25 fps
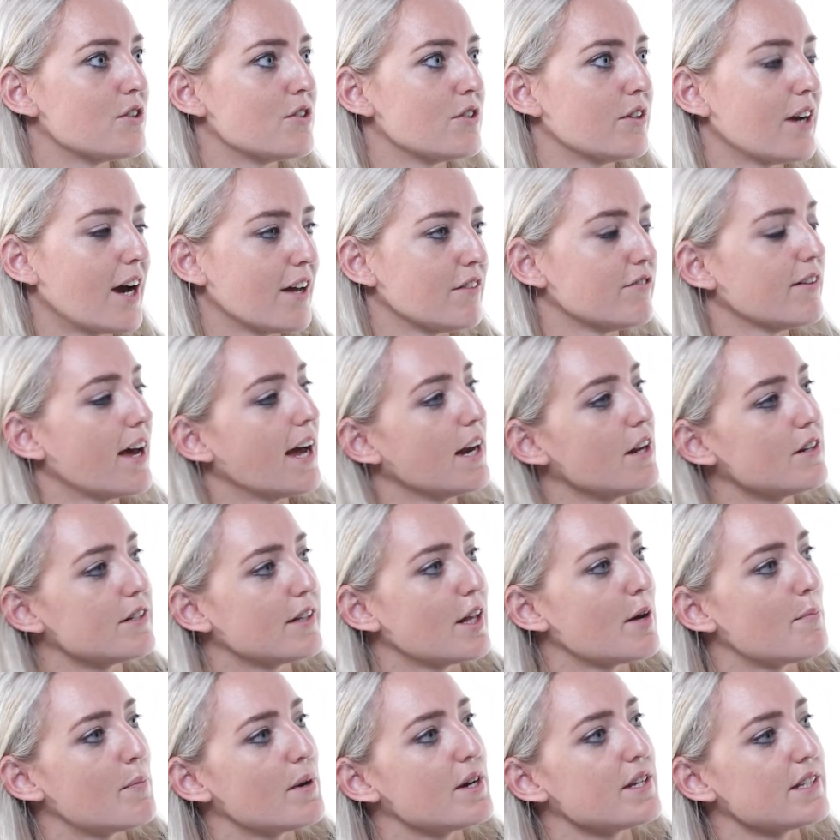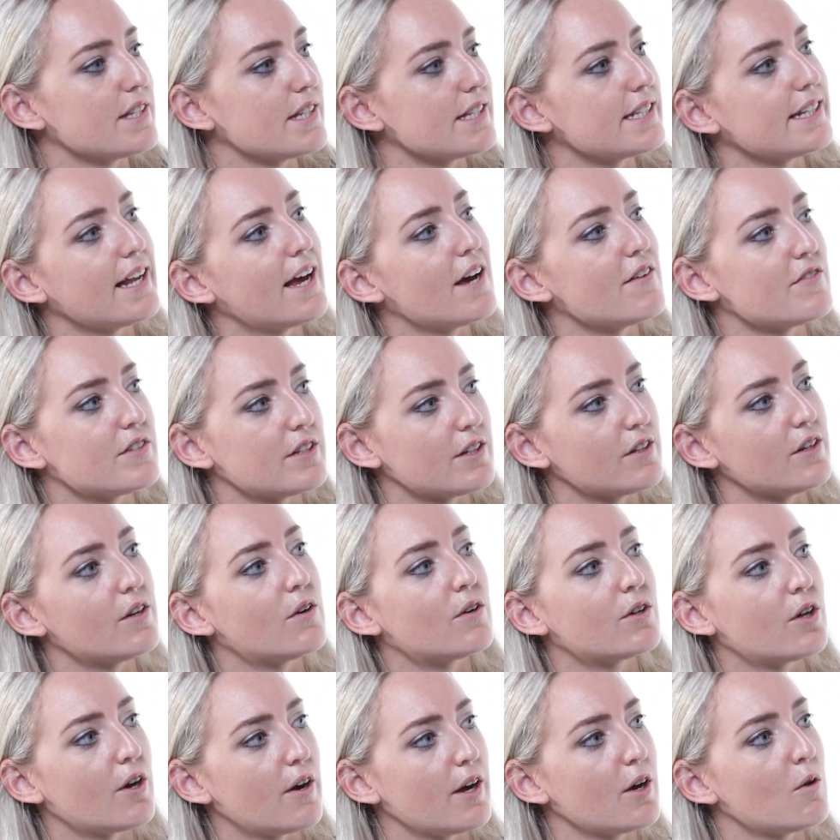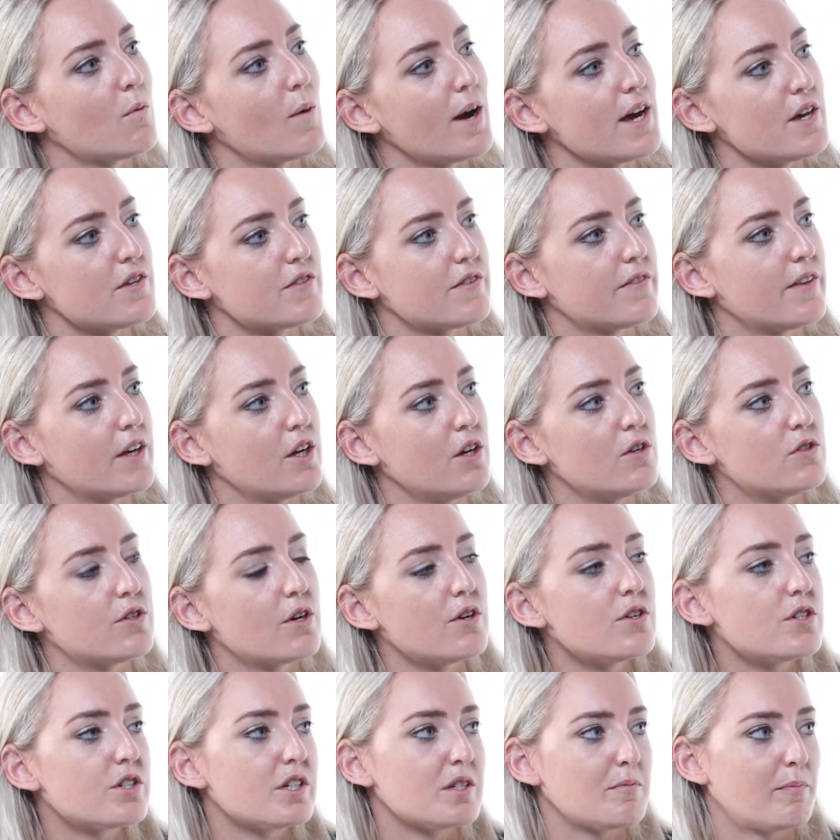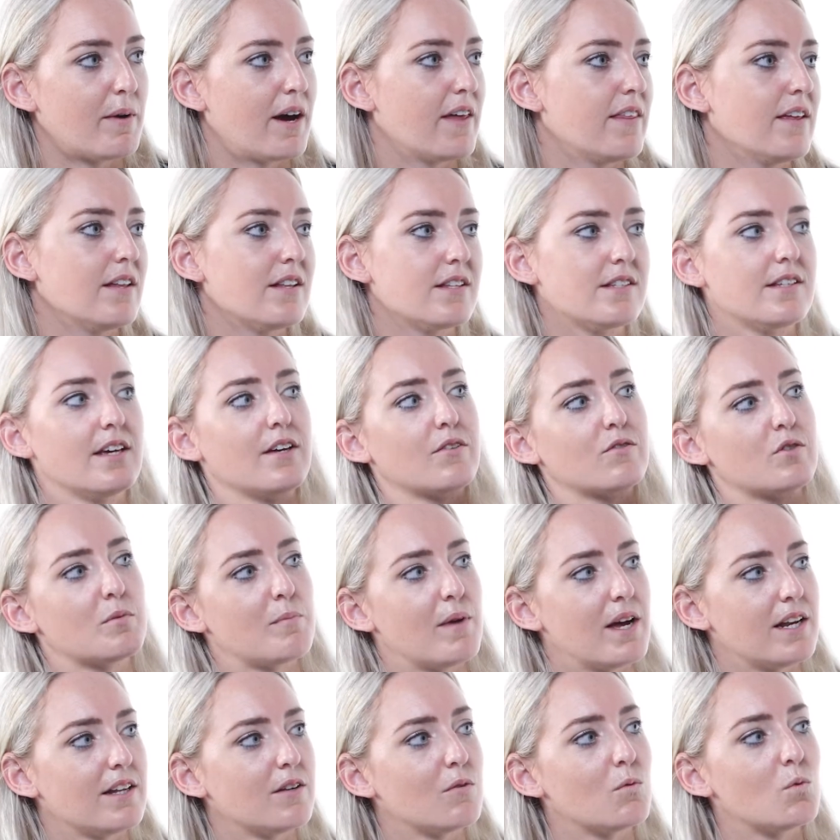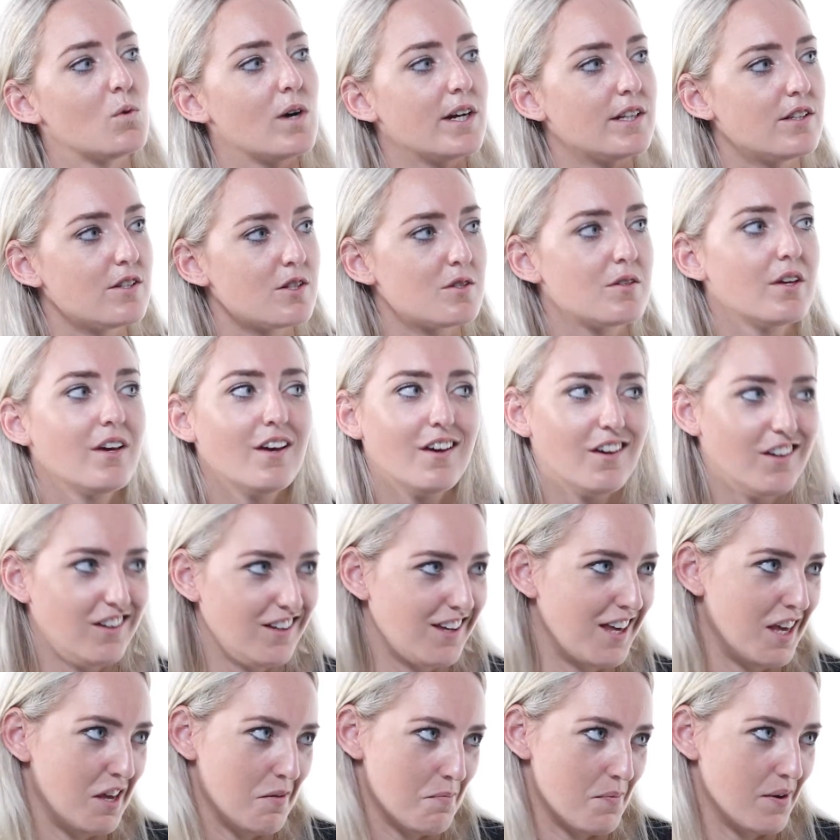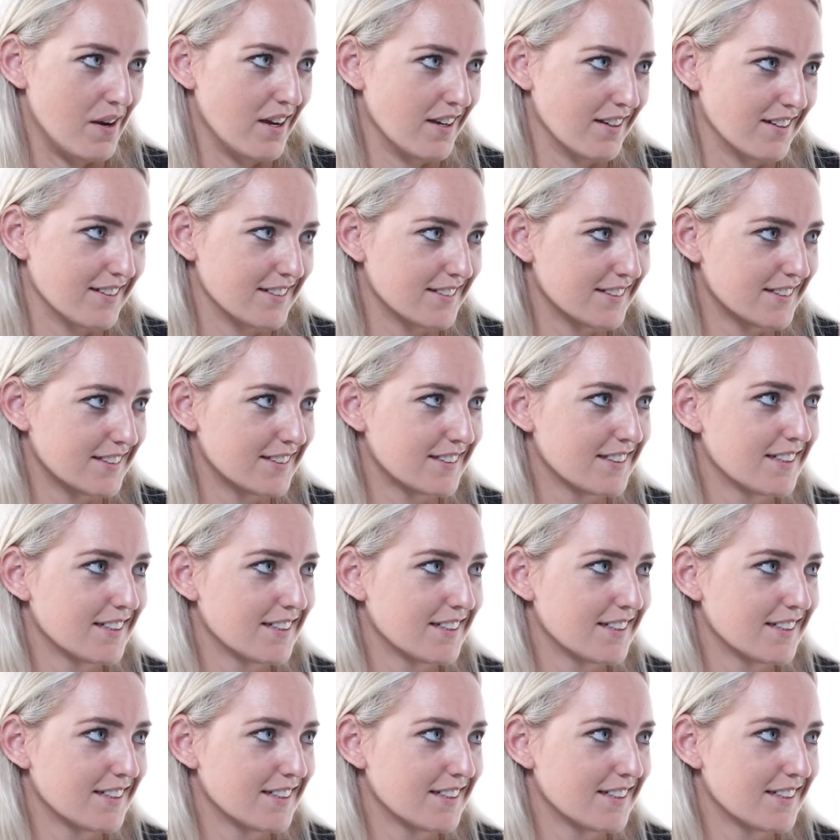to add value to that person's lives in an ongoing way so that you don't just buy the insect repellent once, you keep buying it.